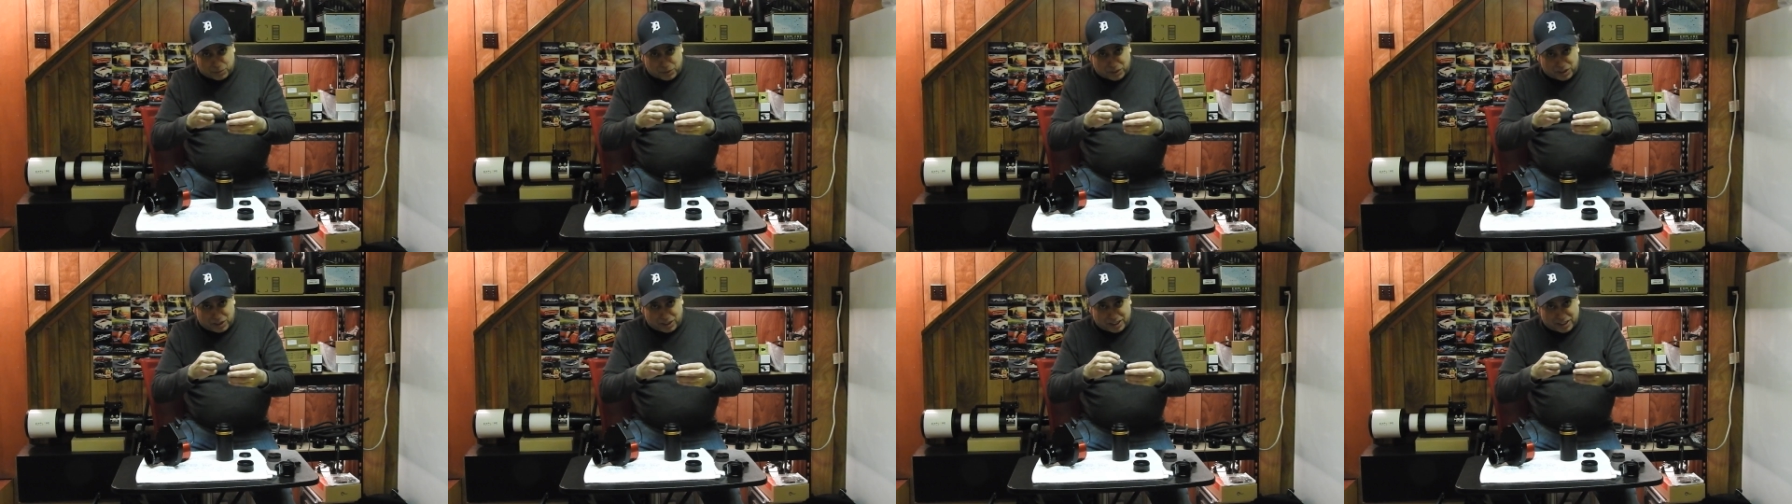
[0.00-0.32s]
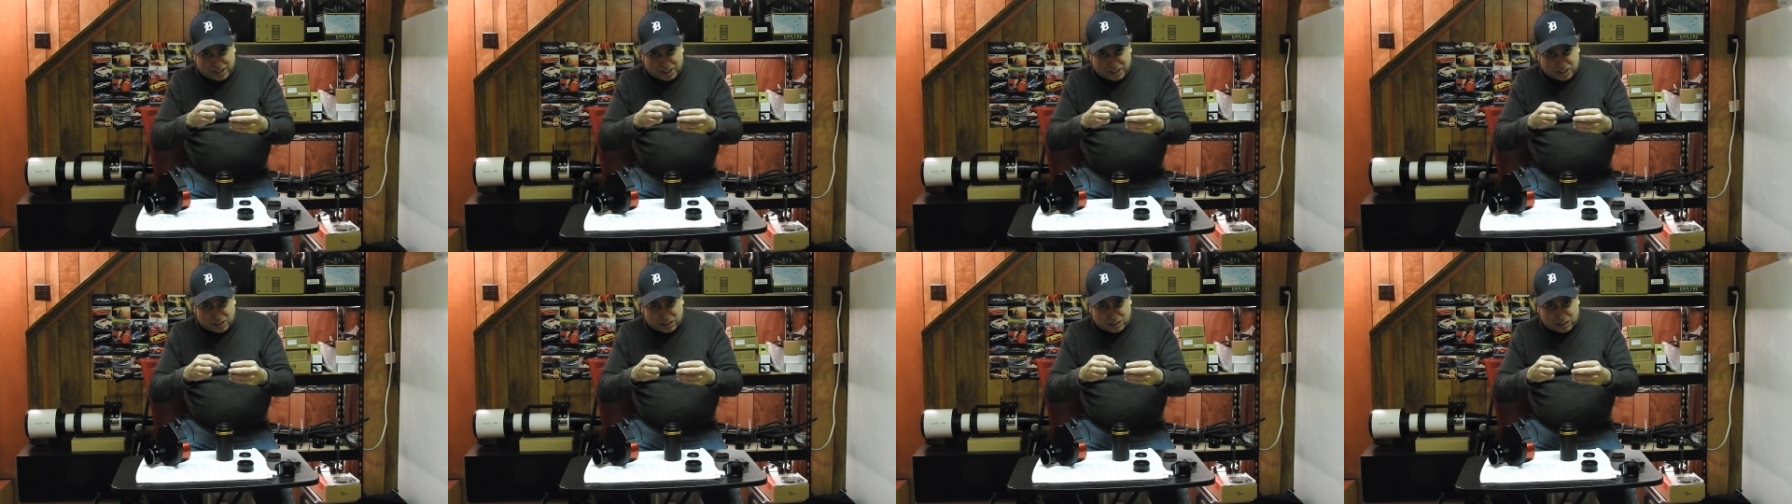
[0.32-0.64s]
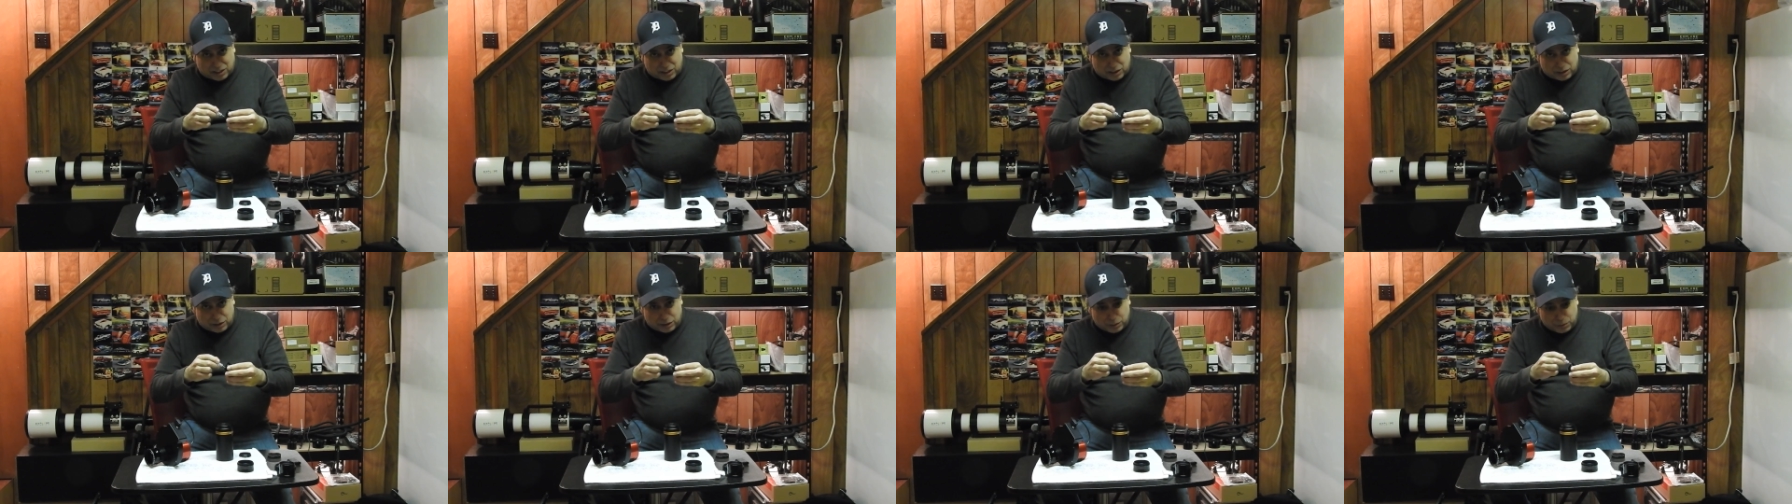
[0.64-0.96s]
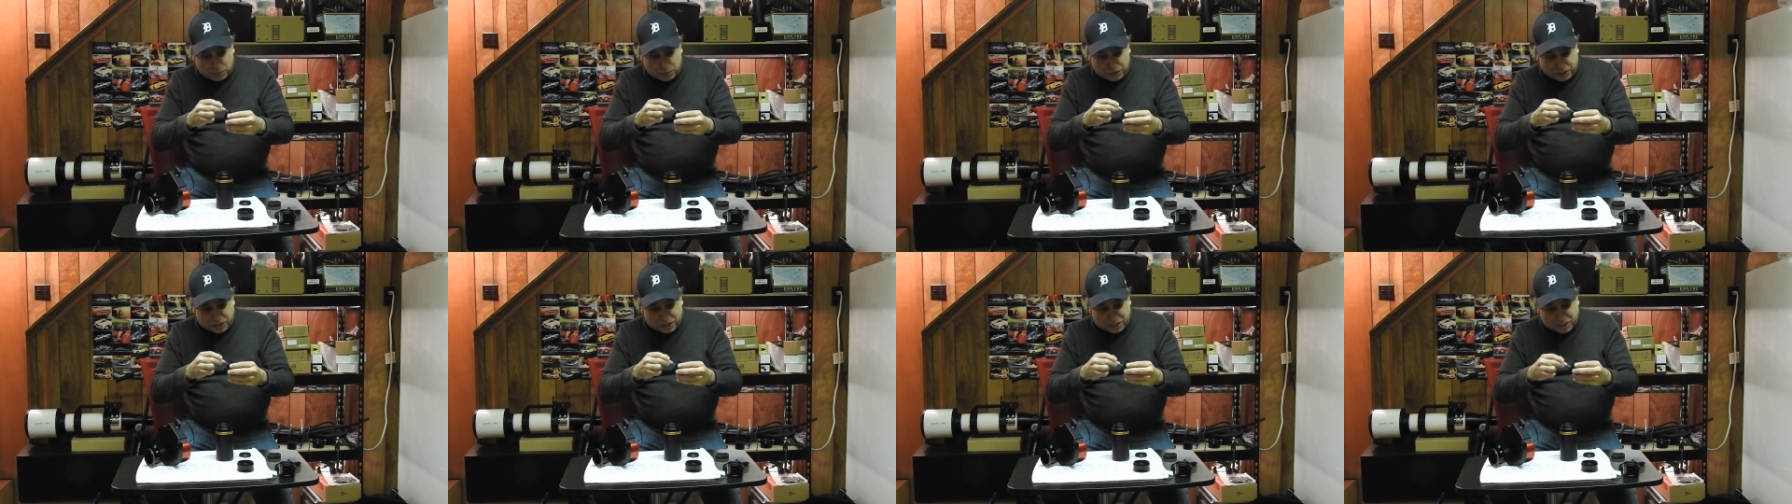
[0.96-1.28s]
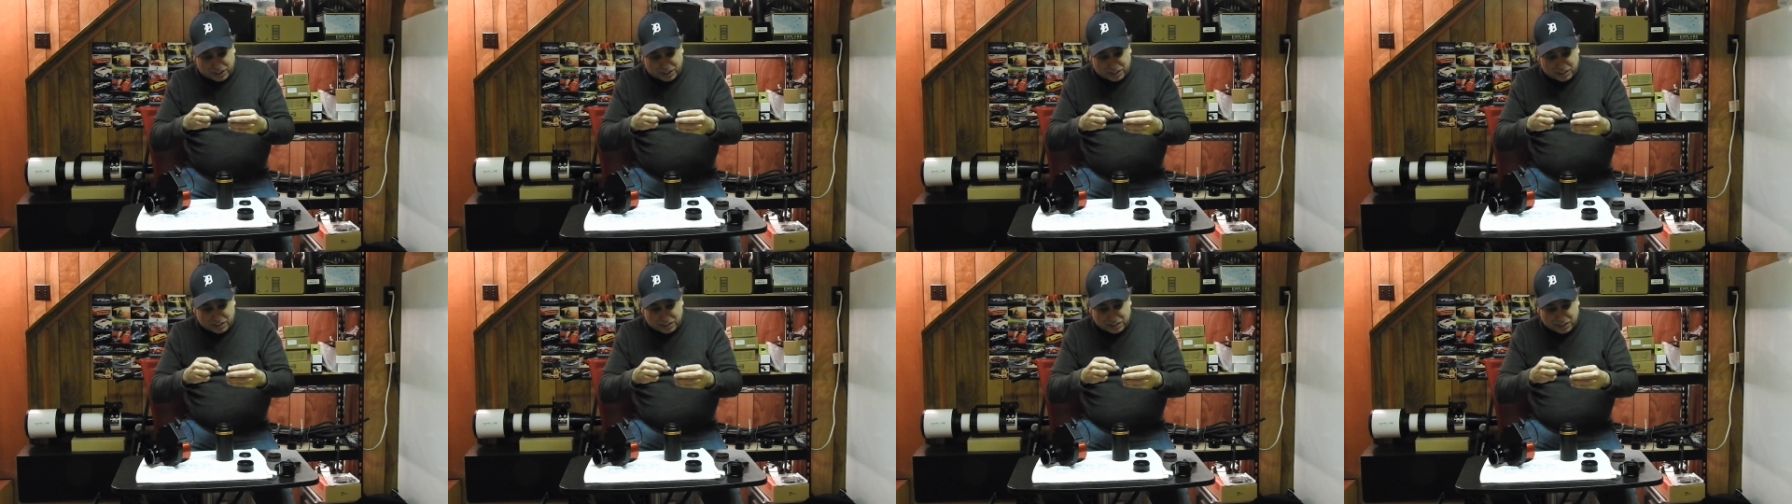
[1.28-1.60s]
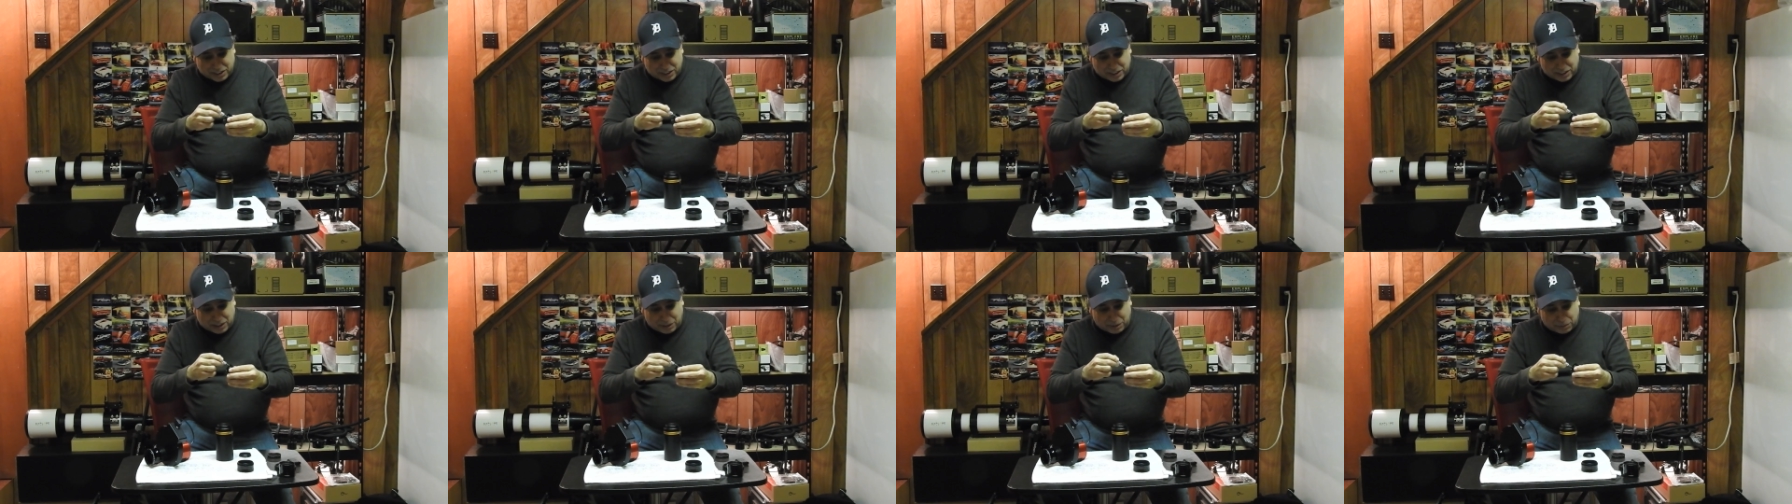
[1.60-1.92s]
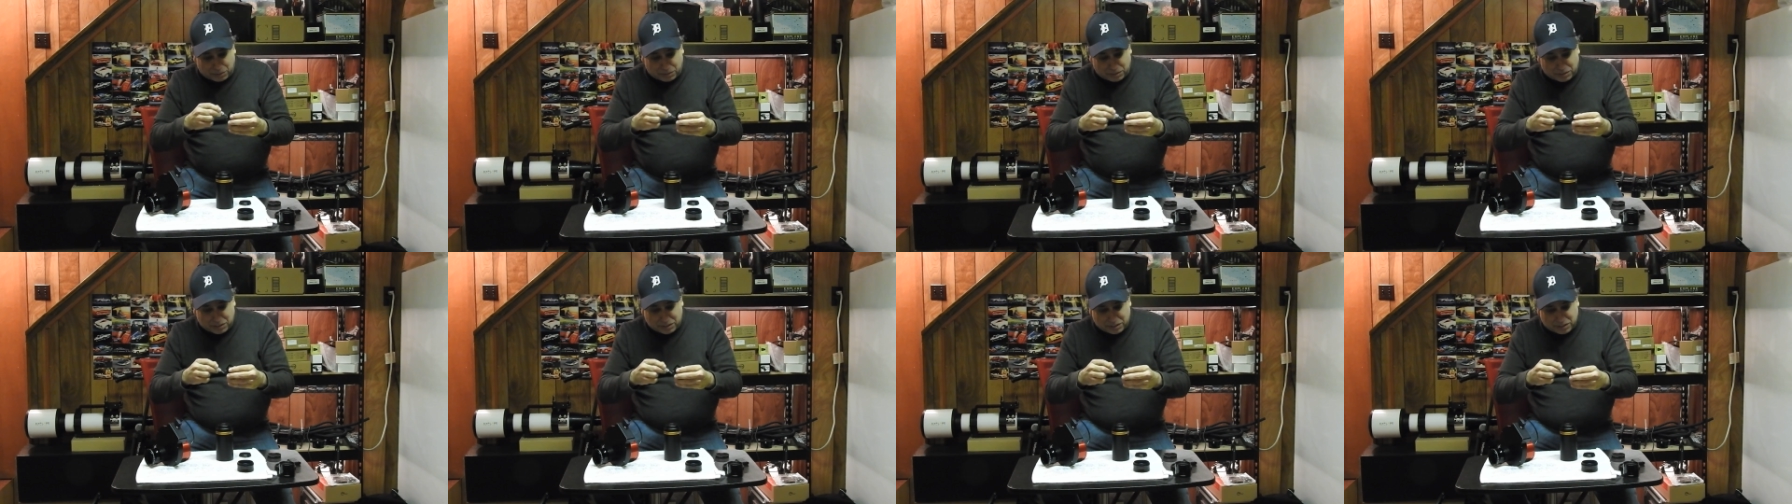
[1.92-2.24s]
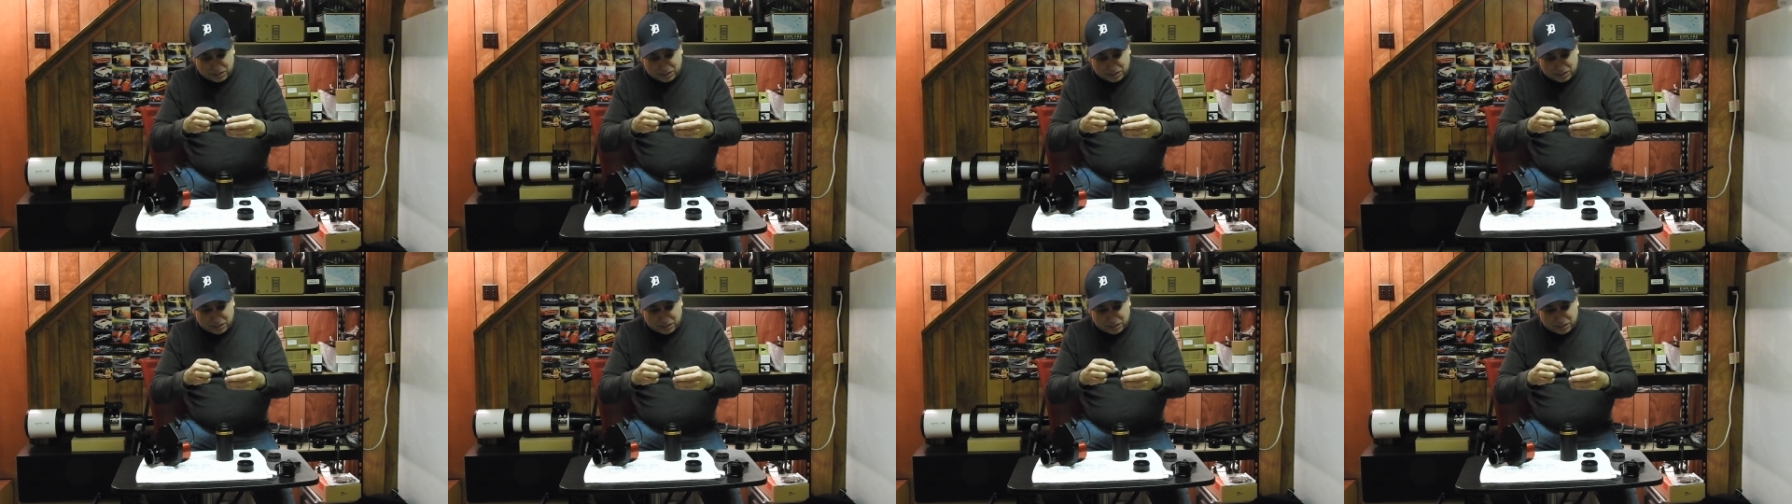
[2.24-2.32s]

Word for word: really kludgy, you know?